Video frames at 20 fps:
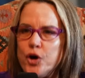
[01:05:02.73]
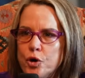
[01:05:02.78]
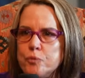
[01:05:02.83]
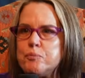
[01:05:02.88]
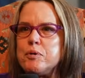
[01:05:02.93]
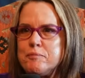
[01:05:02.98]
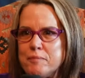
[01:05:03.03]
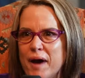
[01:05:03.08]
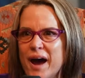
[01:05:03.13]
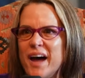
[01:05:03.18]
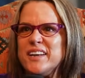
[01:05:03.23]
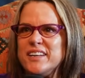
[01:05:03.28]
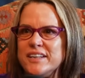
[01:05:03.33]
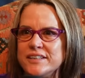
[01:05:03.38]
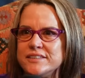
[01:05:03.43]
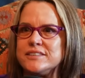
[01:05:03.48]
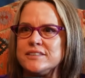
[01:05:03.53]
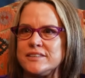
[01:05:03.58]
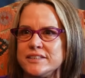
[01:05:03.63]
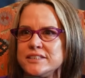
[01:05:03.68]

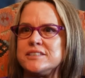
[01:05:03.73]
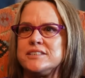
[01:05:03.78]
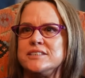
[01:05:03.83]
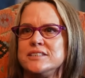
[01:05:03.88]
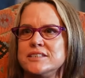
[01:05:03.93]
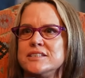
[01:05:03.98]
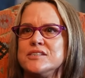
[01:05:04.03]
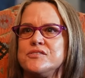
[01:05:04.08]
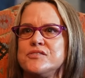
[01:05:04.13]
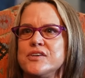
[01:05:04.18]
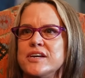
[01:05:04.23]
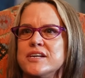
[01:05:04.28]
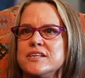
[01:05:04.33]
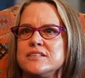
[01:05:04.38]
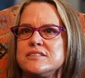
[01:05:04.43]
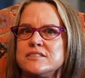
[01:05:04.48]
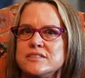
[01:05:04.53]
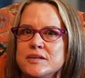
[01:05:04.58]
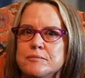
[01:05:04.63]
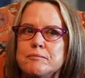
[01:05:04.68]
open-minded to listening to
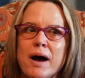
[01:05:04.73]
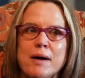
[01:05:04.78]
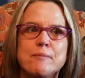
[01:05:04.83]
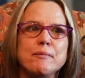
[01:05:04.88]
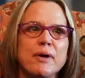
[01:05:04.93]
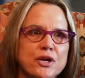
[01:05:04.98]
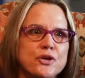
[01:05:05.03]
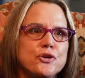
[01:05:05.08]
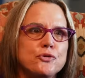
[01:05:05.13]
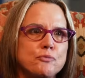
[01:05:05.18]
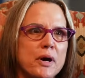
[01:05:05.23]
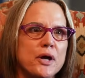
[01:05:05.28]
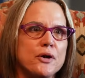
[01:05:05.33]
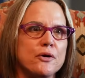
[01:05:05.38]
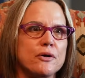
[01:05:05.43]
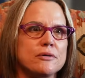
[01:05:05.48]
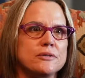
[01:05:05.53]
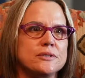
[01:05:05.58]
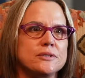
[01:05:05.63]
things that might make you better.